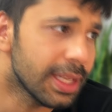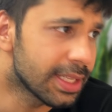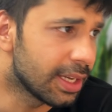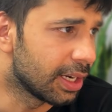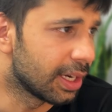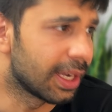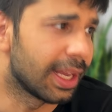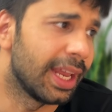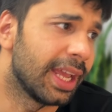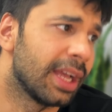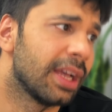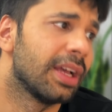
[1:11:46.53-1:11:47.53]

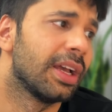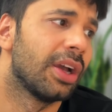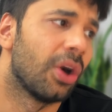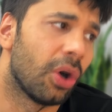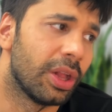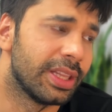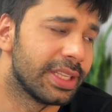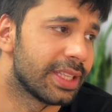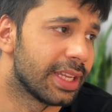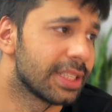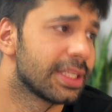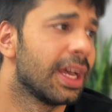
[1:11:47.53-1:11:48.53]
Cling, all these
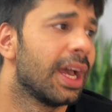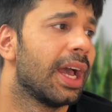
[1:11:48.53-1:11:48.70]
things.